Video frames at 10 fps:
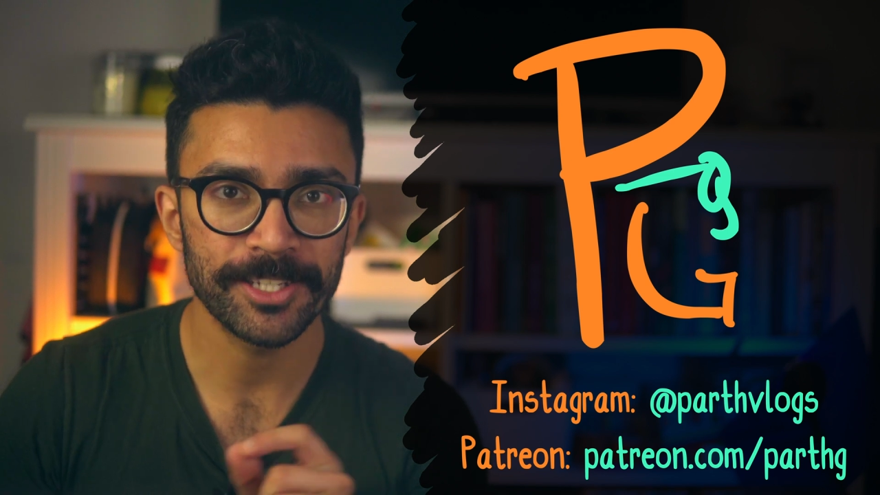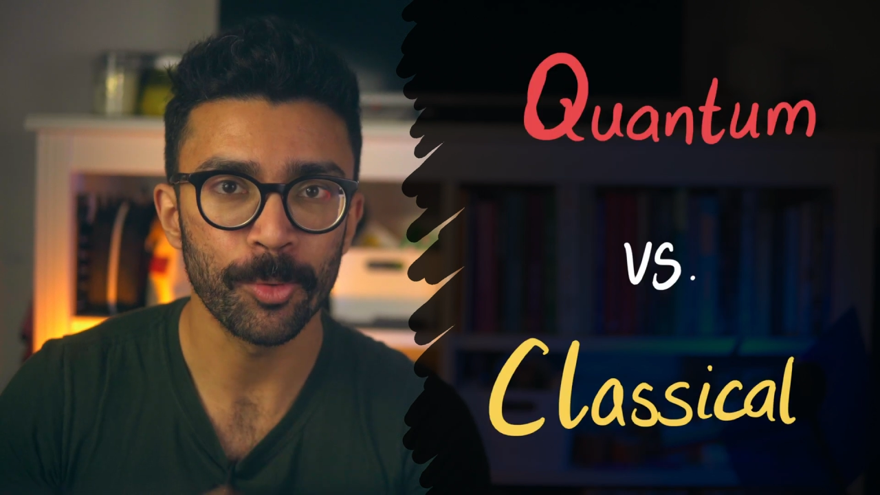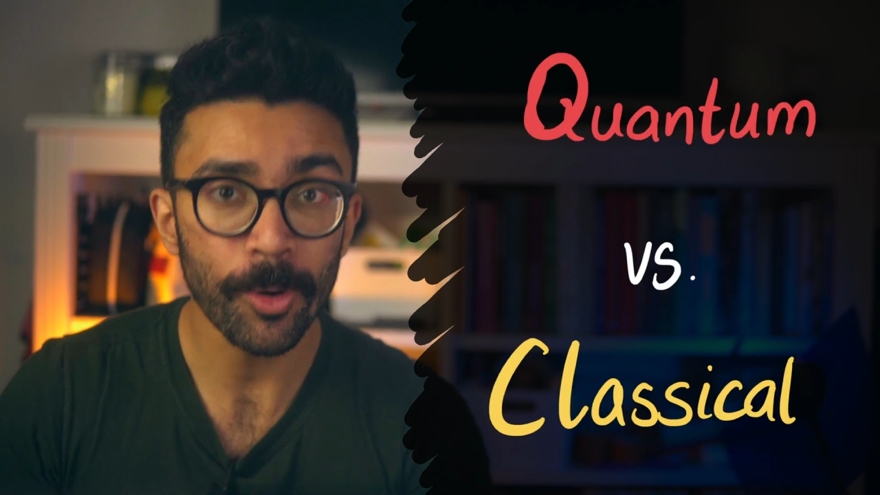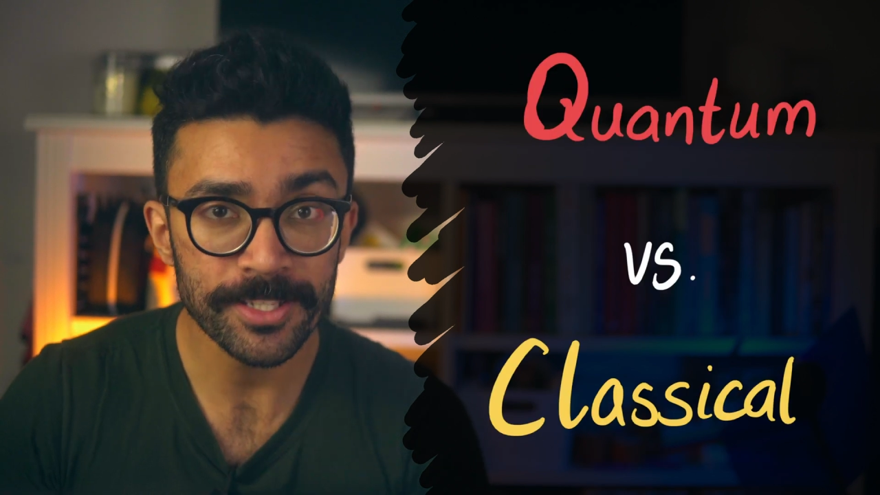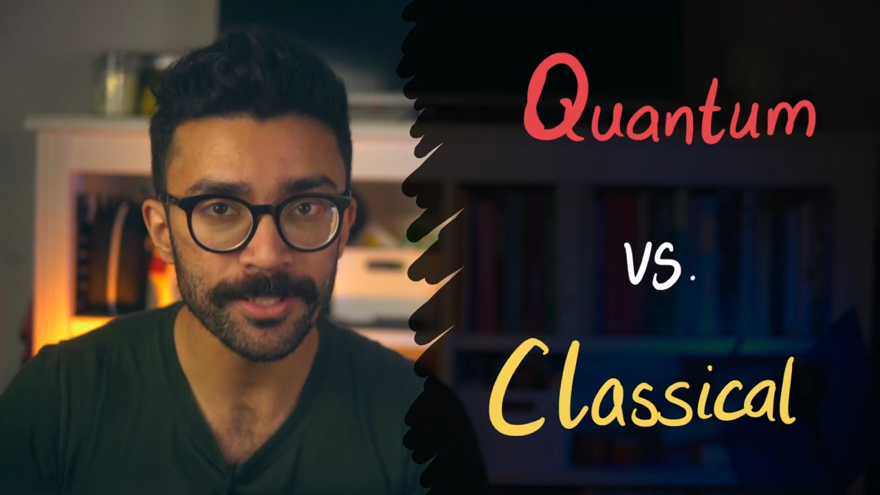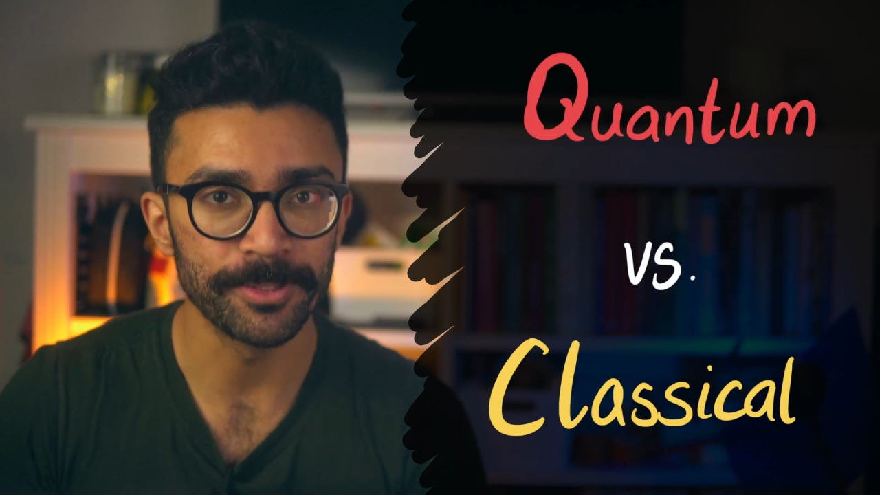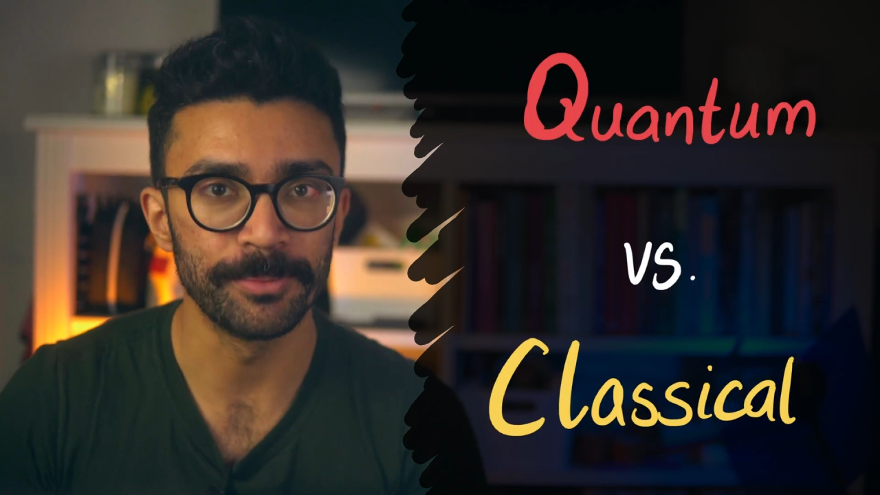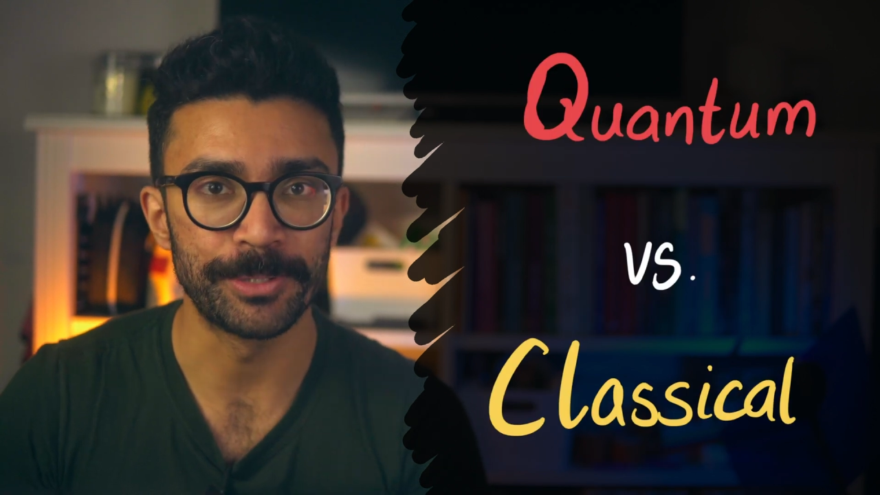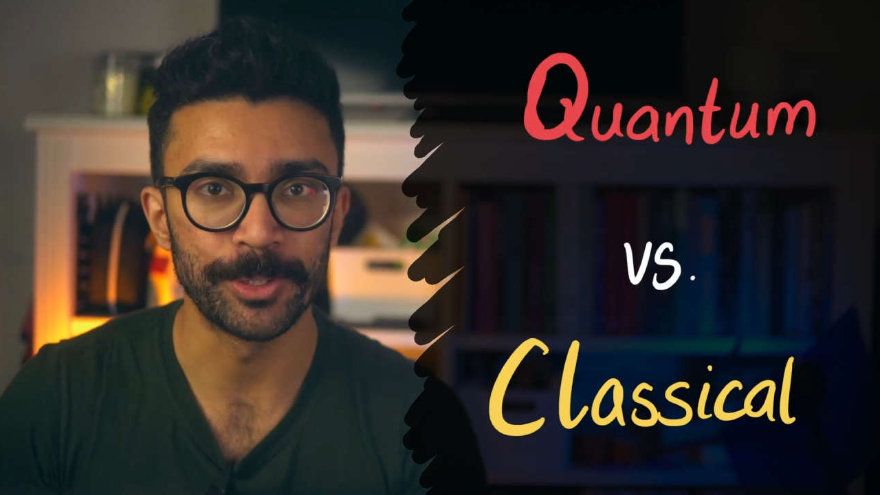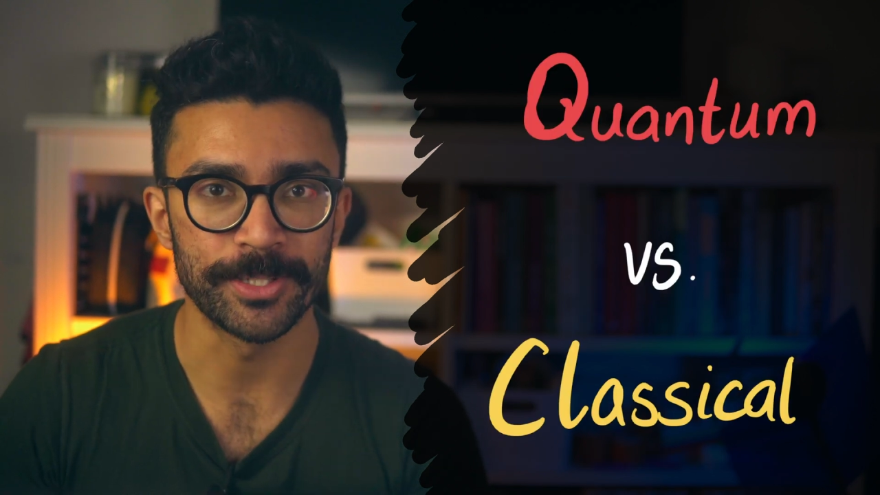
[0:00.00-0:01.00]
quantum
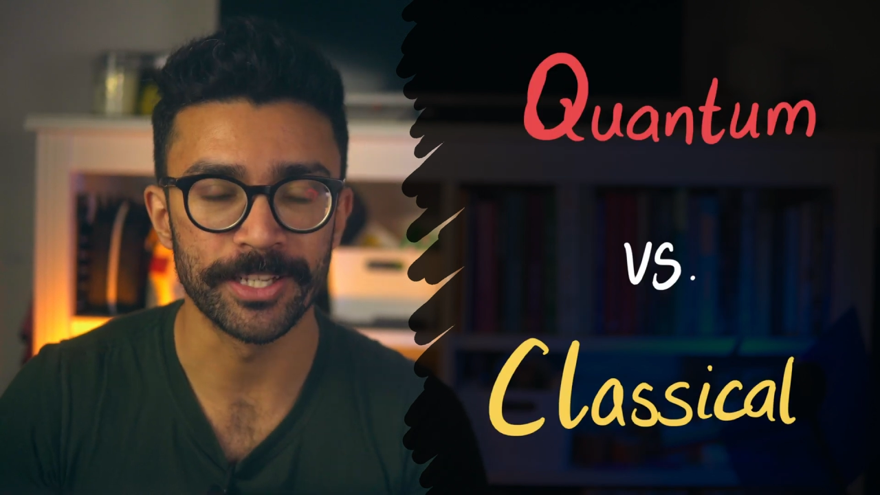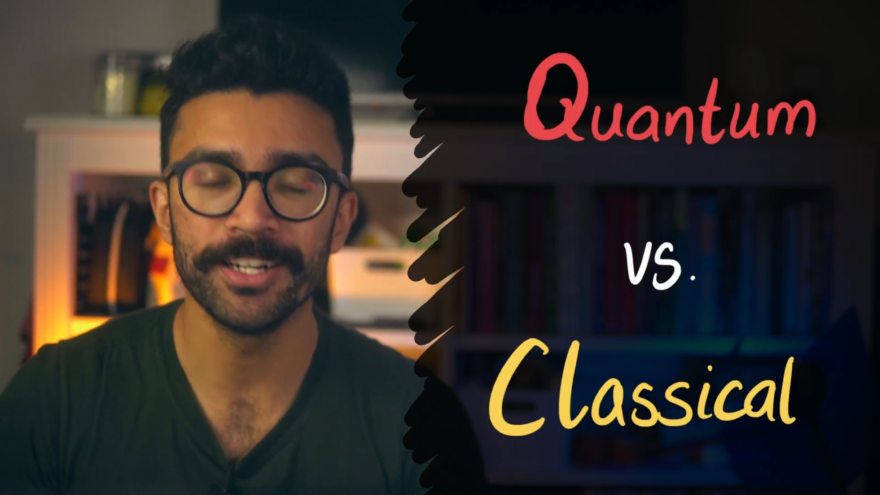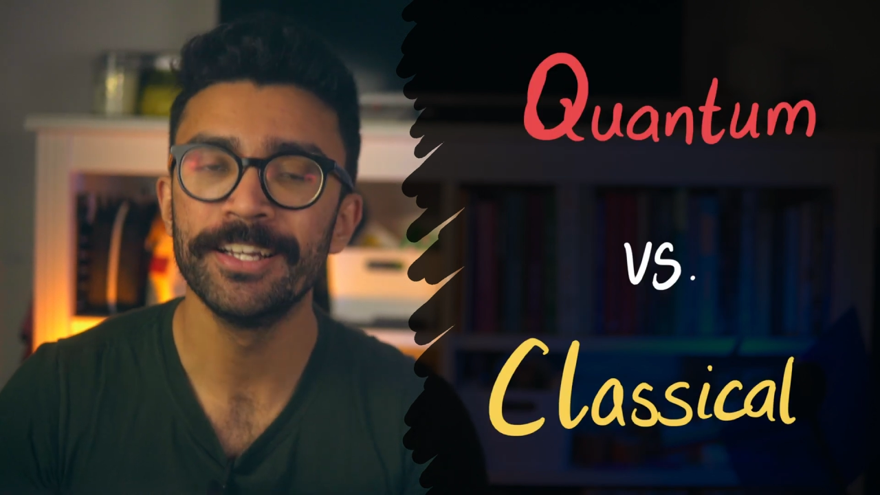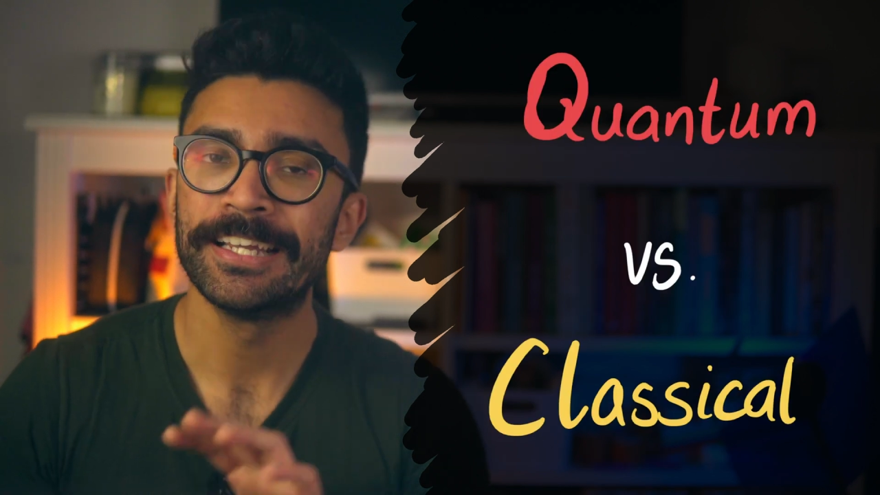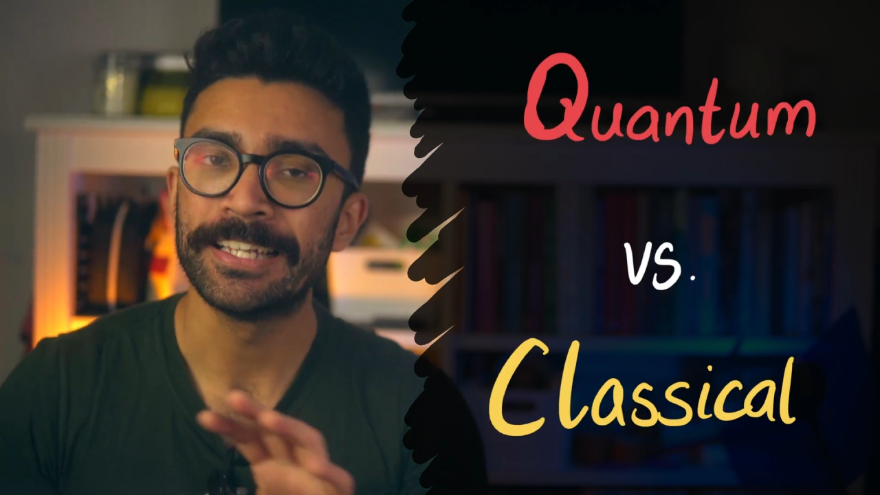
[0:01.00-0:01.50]
computer